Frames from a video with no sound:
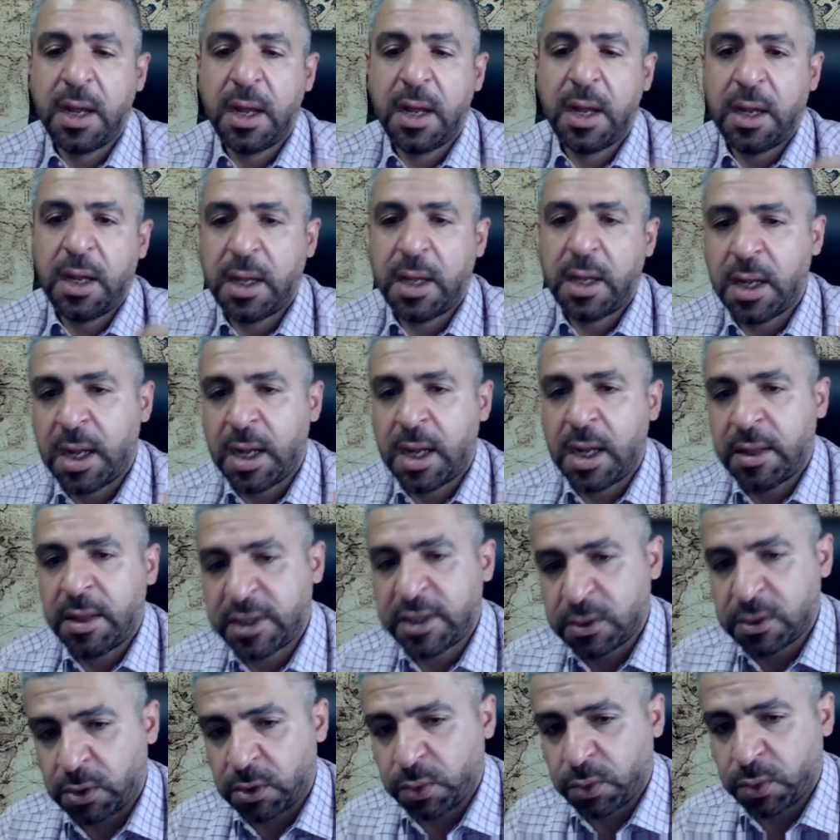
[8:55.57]
This is
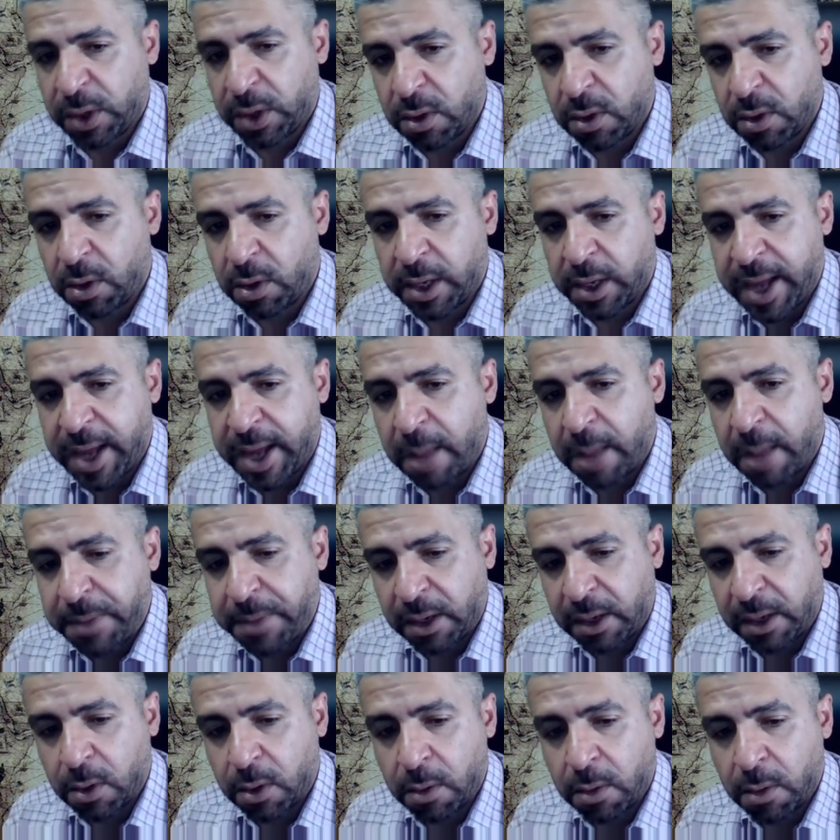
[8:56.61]
what we call an
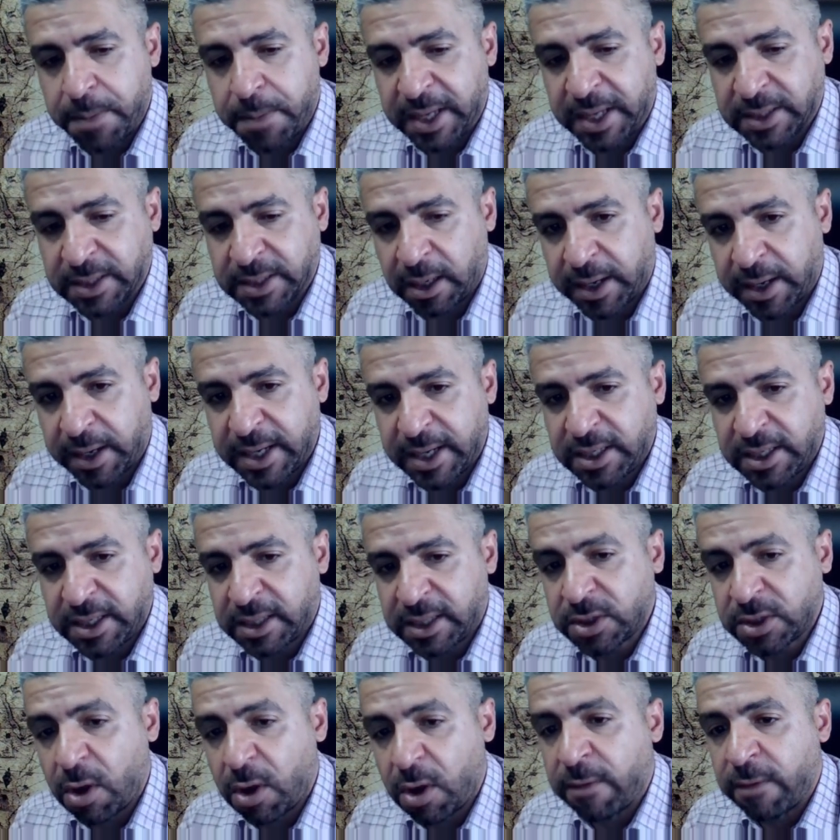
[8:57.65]
apico-basal gradient
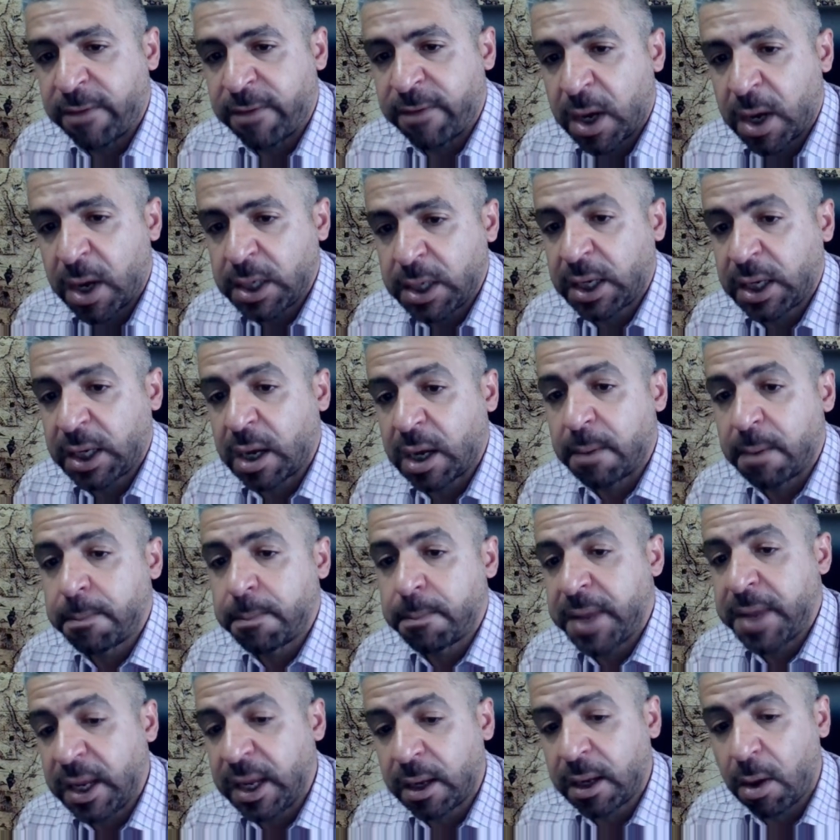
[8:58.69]
of
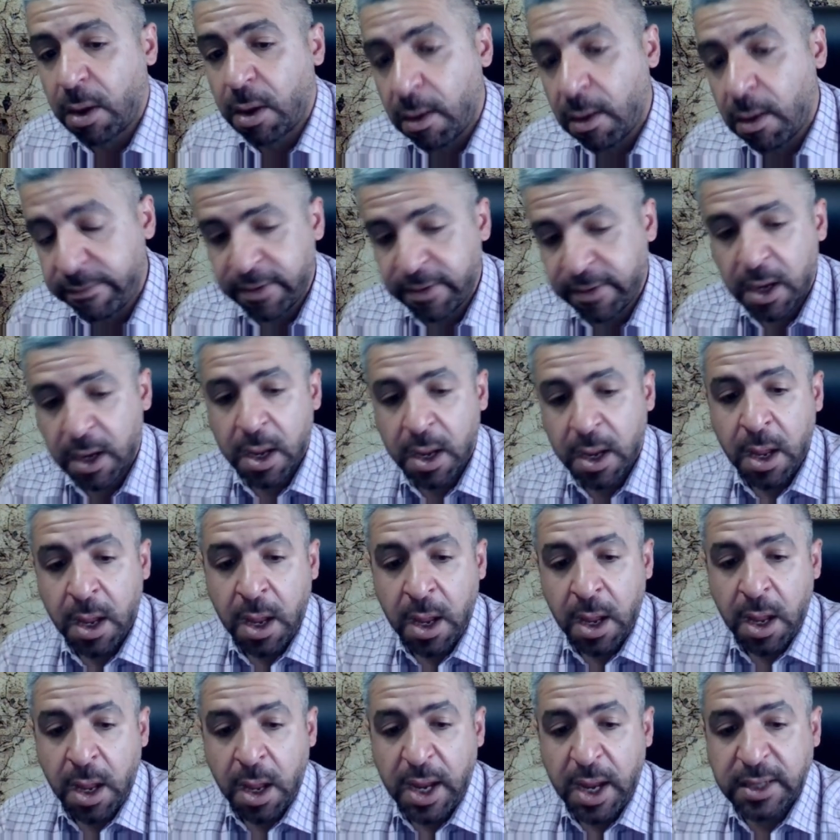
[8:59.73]
honeycombing of
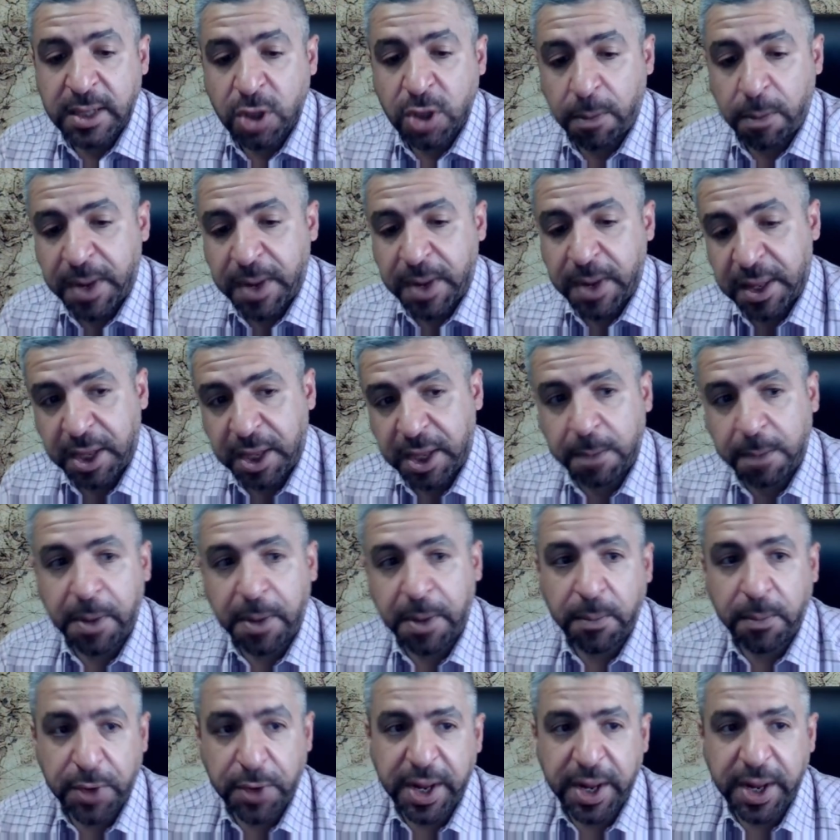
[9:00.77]
idiopathic
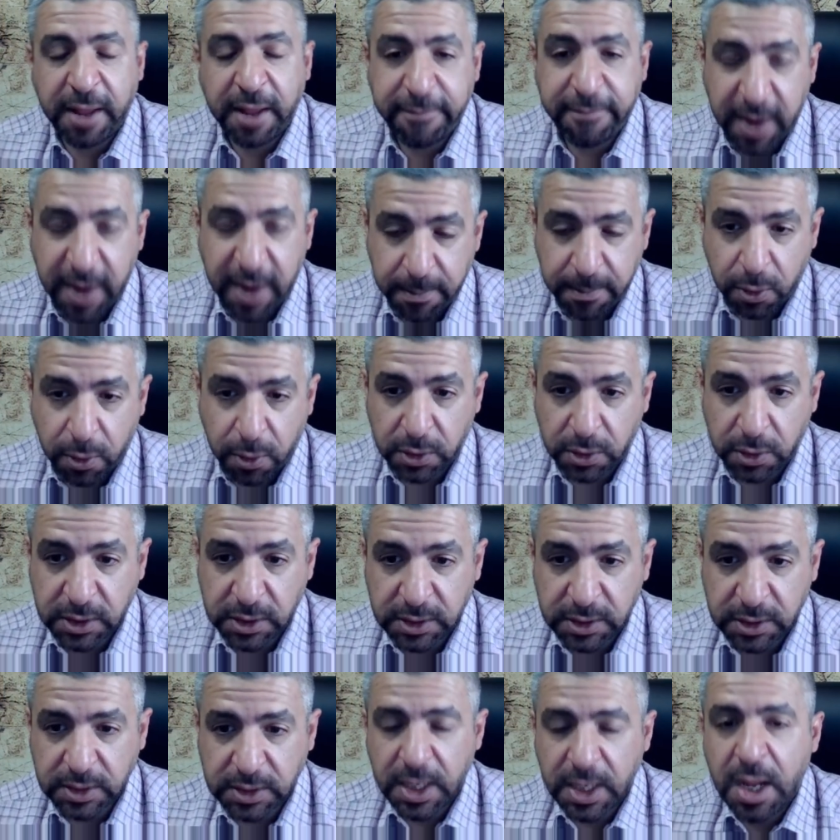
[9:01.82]
pulmonary fibrosis.
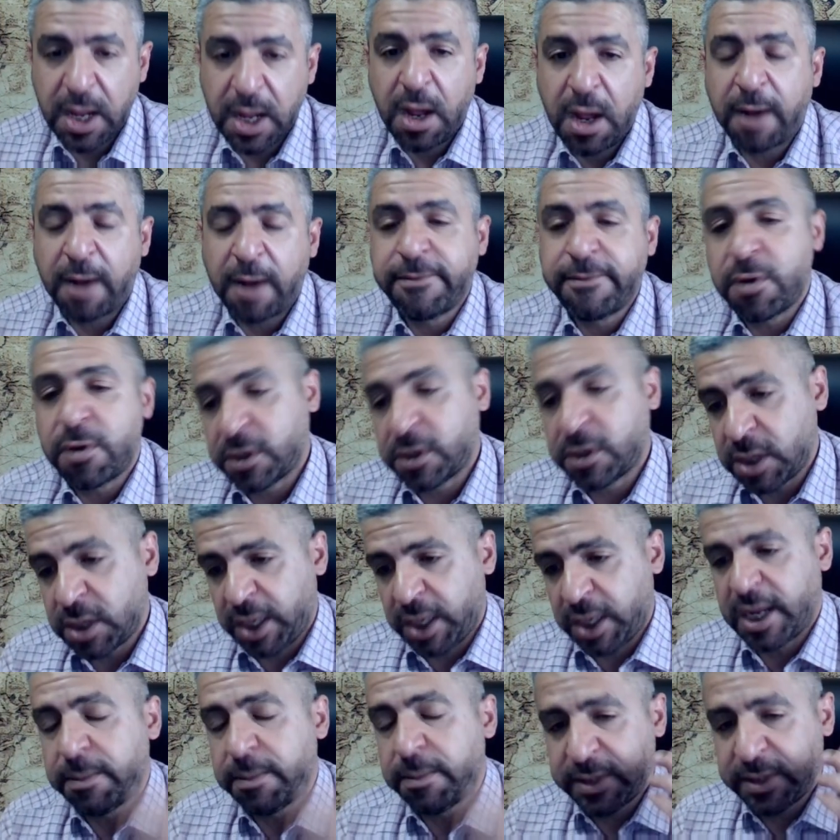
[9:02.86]
Of course,
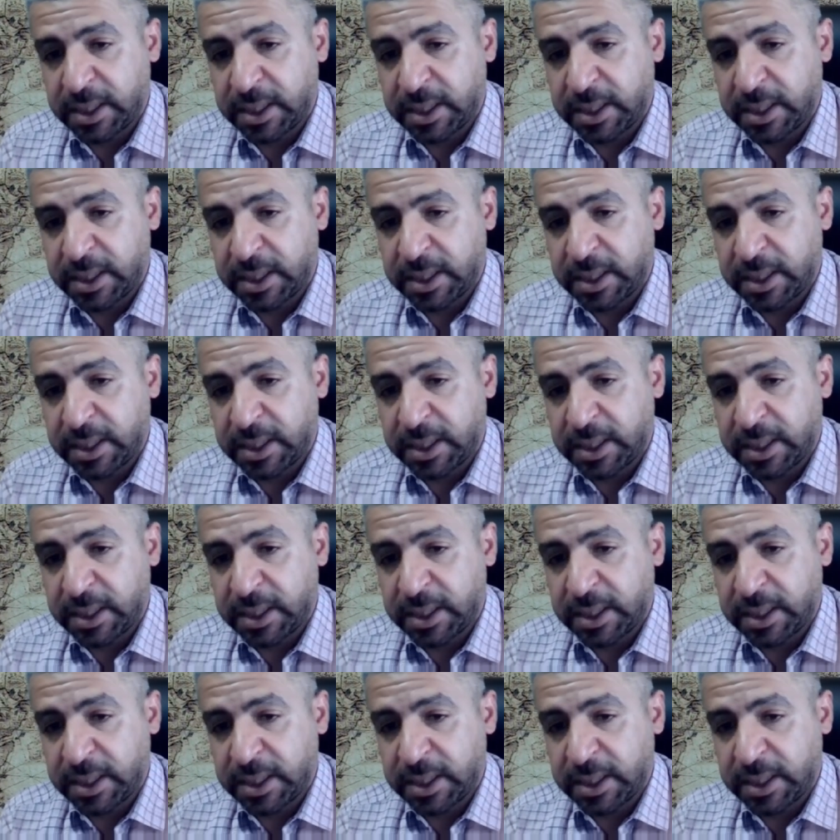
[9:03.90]
honeycomb is